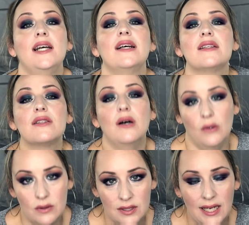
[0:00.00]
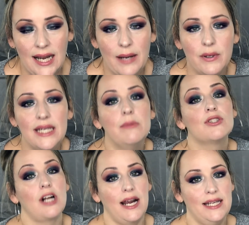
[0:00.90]
so I will keep
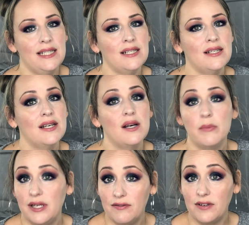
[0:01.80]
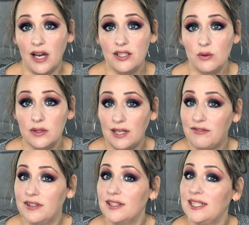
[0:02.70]
trying, but if not, you will
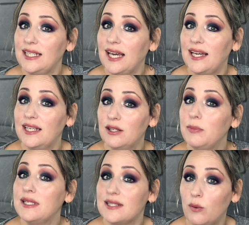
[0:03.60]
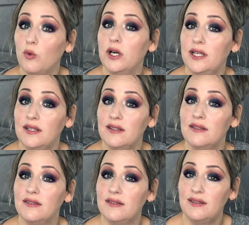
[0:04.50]
definitely it'll be someone
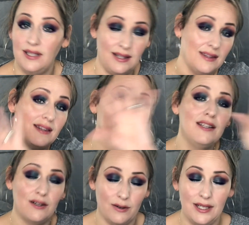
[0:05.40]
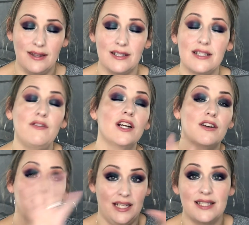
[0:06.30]
in the sphere of things.